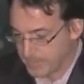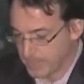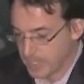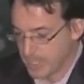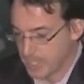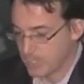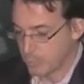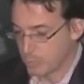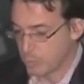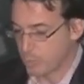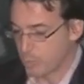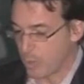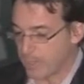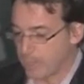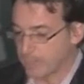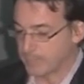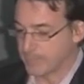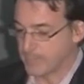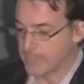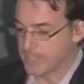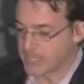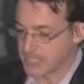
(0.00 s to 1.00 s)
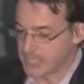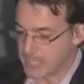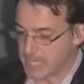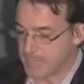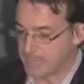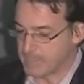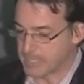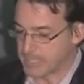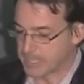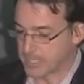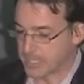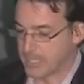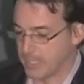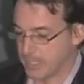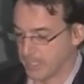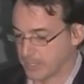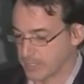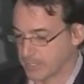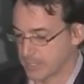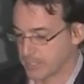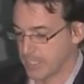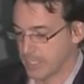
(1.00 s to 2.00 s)
NASA, required the
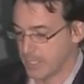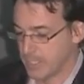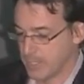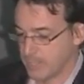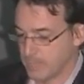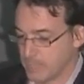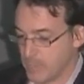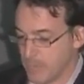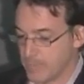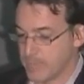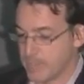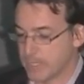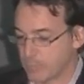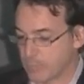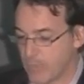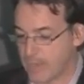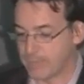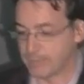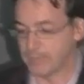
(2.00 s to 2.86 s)
same skills,